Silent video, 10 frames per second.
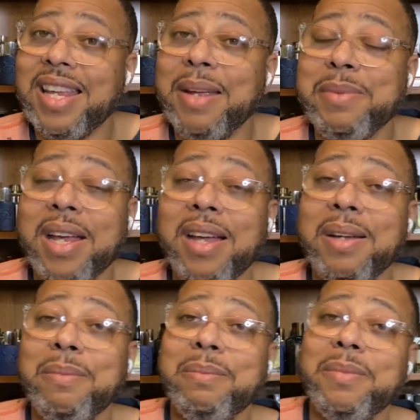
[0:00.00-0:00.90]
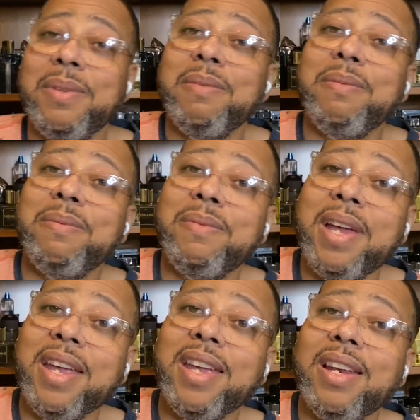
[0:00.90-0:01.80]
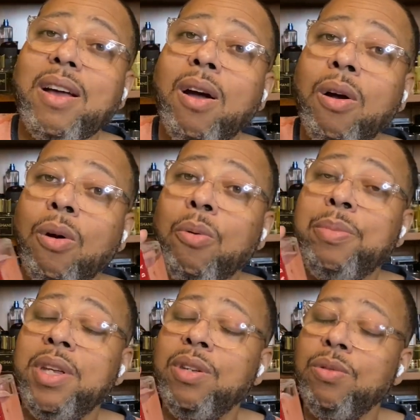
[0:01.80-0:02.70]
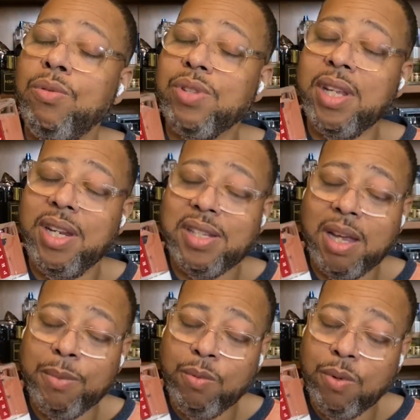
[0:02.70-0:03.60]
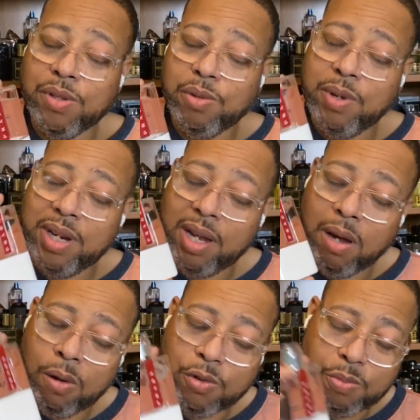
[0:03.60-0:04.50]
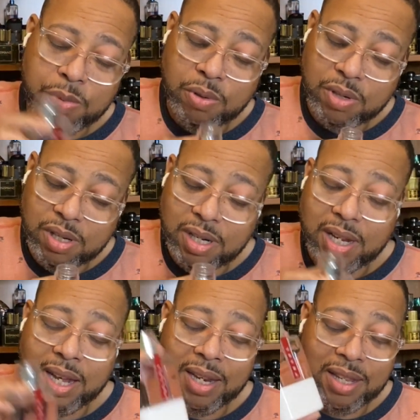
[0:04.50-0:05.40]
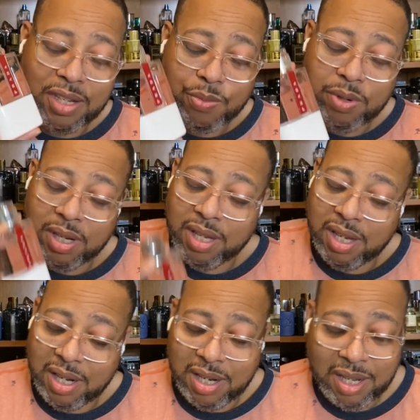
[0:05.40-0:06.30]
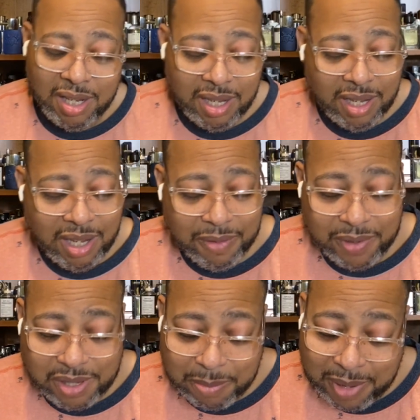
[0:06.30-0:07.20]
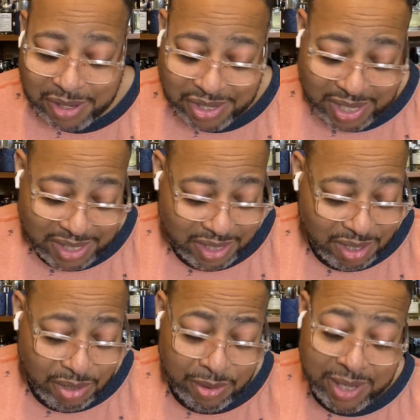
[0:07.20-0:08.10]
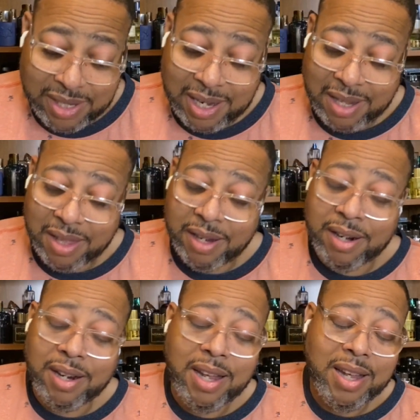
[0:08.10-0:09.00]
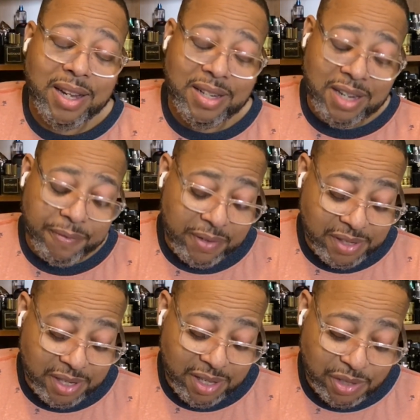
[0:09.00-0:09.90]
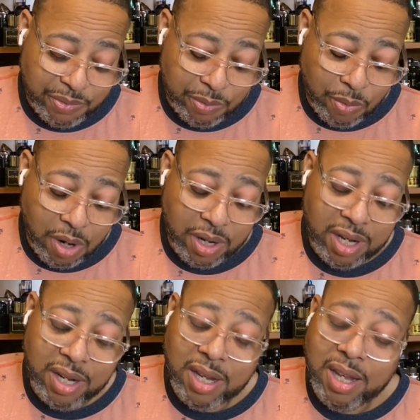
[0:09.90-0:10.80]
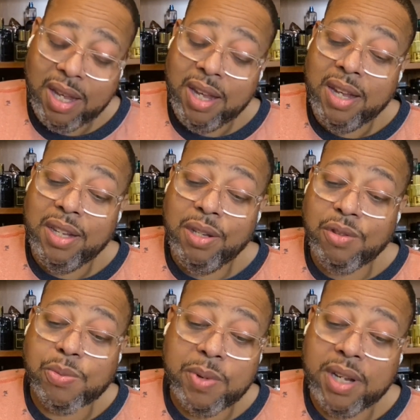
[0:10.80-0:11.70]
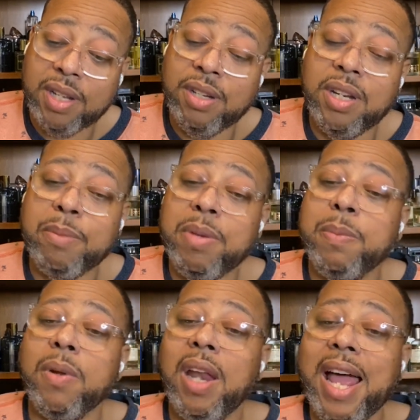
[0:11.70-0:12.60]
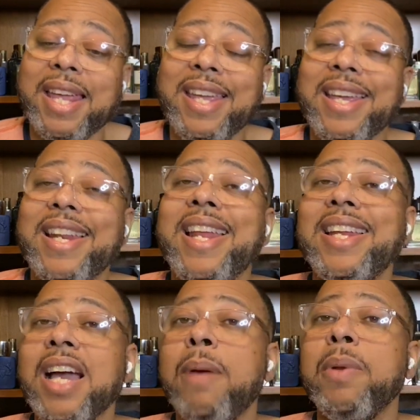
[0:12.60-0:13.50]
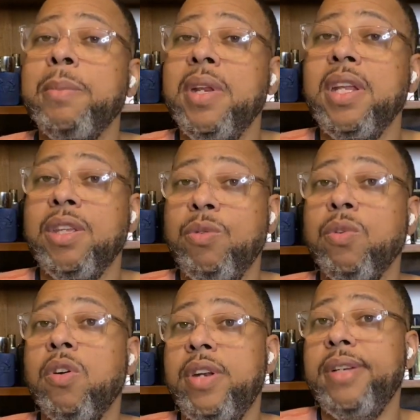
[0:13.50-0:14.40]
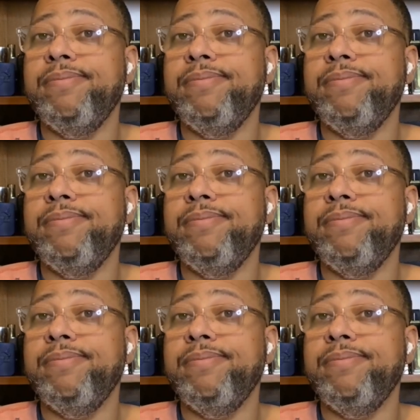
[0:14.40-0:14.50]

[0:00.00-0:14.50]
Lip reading: time, they can all be used anytime you want to, and they all smell good. And this one, again, if it's about 60 degrees out there, you definitely see this one working, you smelling good, people liking it, and complimenting you on it.